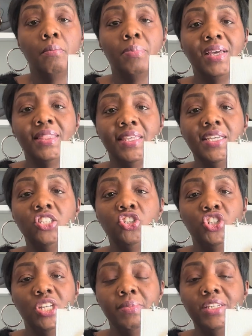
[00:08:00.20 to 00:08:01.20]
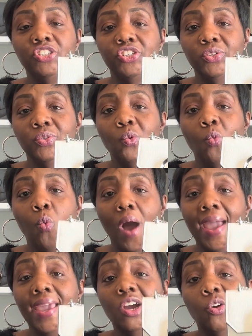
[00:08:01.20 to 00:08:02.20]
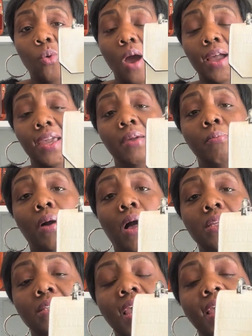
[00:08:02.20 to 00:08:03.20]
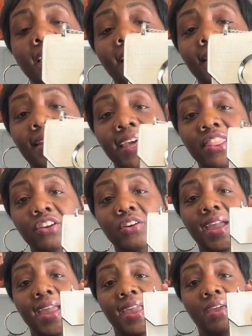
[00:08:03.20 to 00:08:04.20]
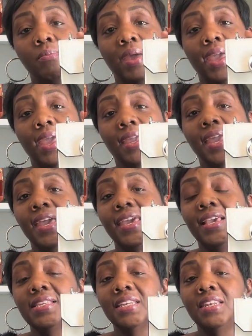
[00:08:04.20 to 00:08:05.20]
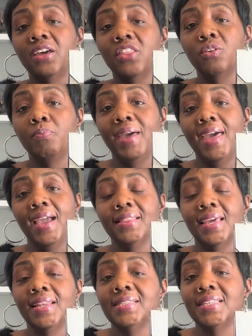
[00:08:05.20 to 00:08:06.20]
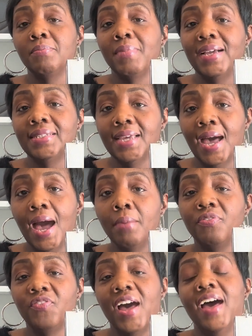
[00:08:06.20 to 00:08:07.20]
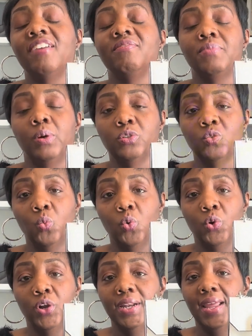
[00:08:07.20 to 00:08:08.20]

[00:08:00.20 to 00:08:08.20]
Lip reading: But this Jimmy Choo white croc embossed leather handbag is another bag that is in my top 5 most worn